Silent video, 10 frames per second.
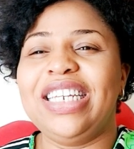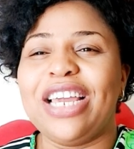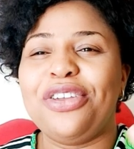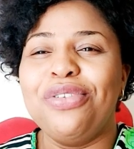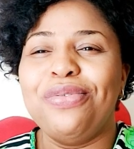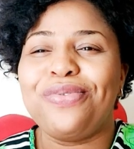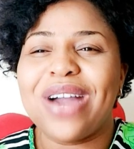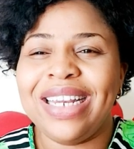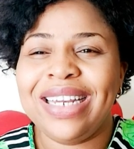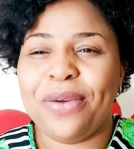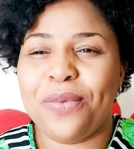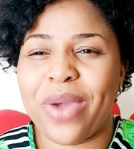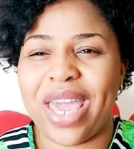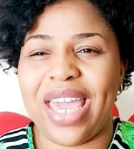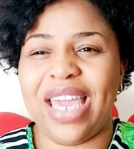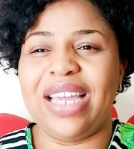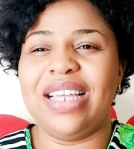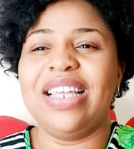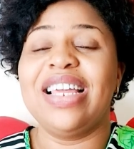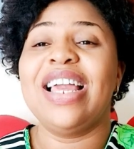that you find a way
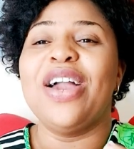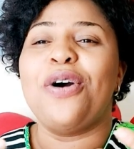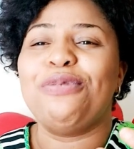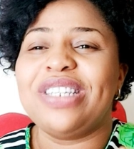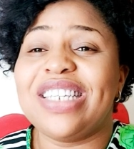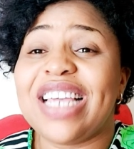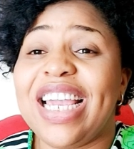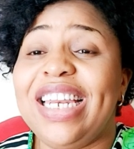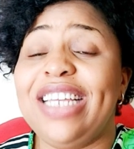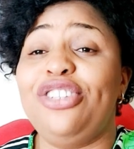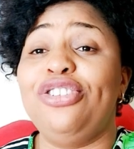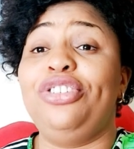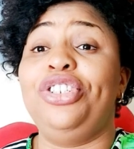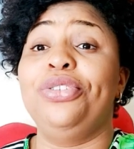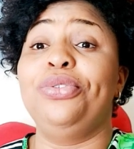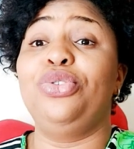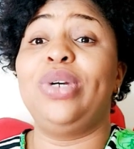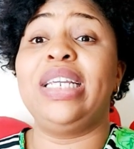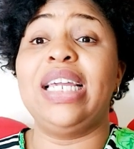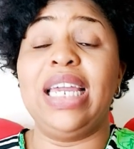of saying it to your
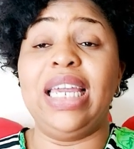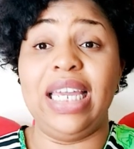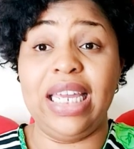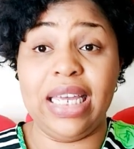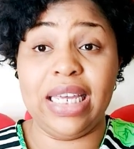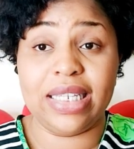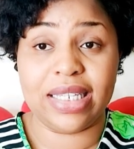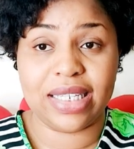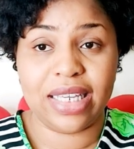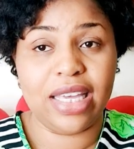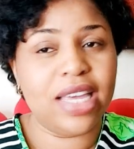children is,